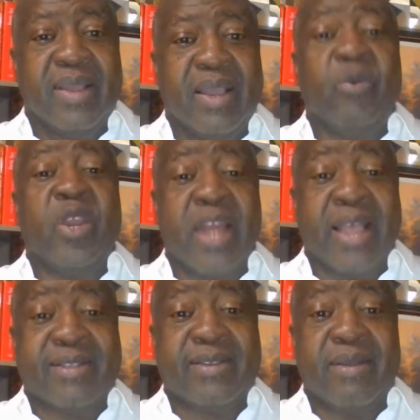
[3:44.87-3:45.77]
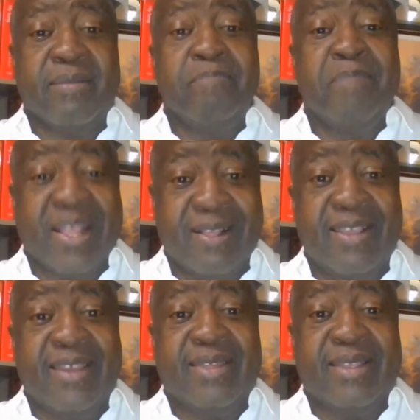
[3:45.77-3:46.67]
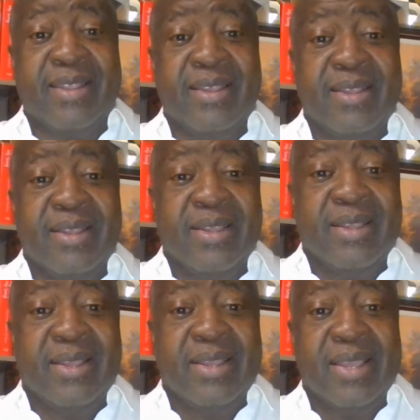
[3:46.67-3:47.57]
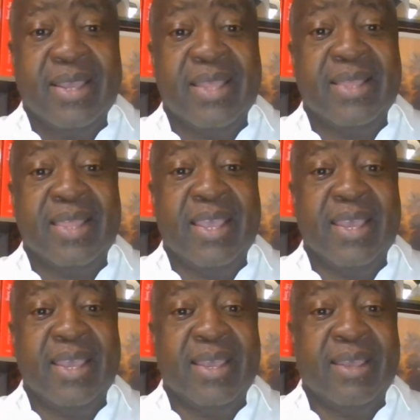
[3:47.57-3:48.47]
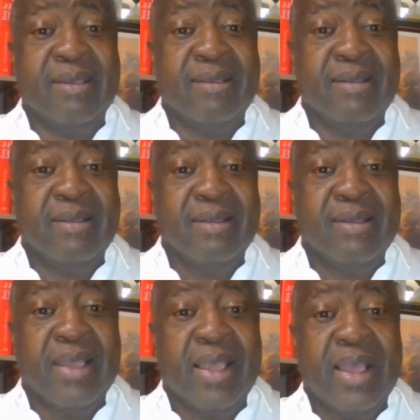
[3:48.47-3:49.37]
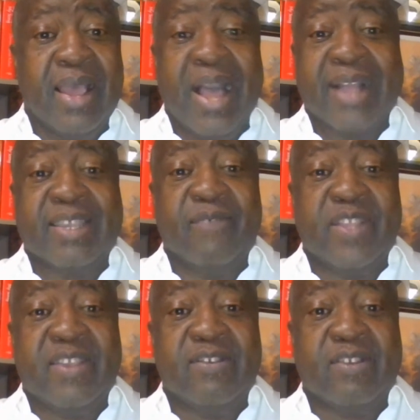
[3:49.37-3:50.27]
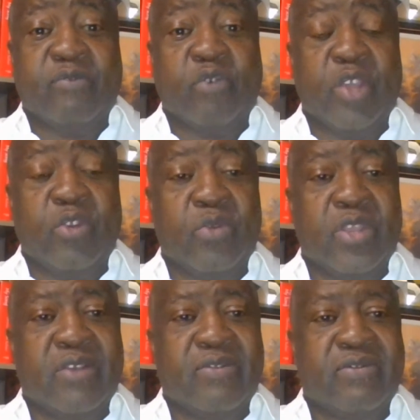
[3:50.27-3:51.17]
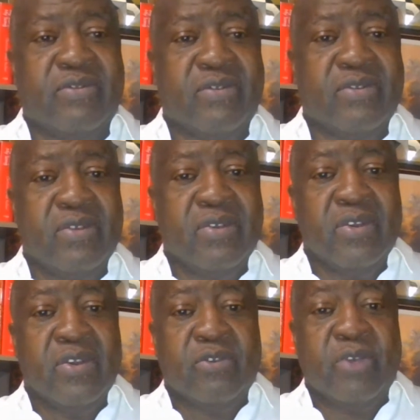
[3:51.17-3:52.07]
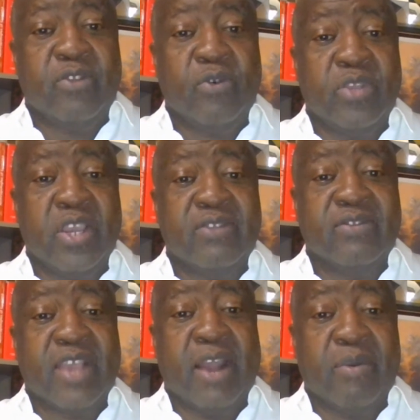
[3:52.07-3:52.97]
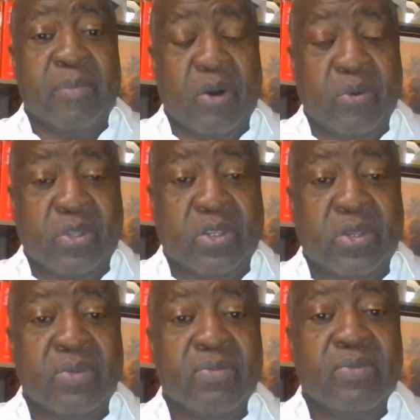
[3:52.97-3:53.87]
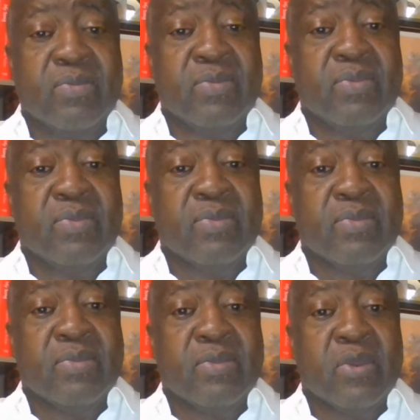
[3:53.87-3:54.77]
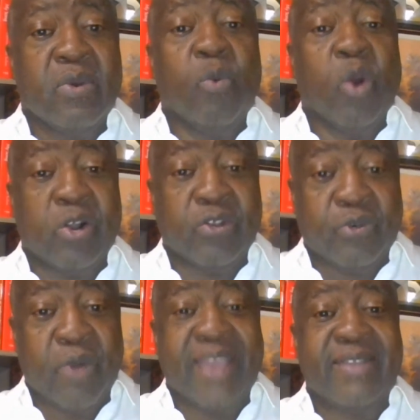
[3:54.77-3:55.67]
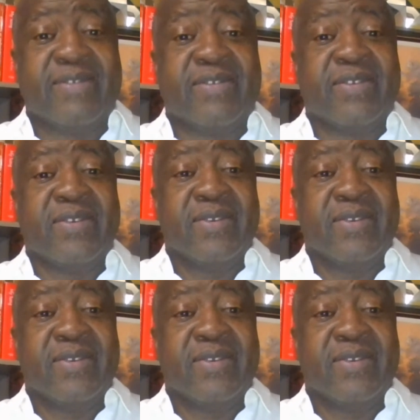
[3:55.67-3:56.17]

We're not meddling in the activities of trade unions. Trade unions are about workers' rights,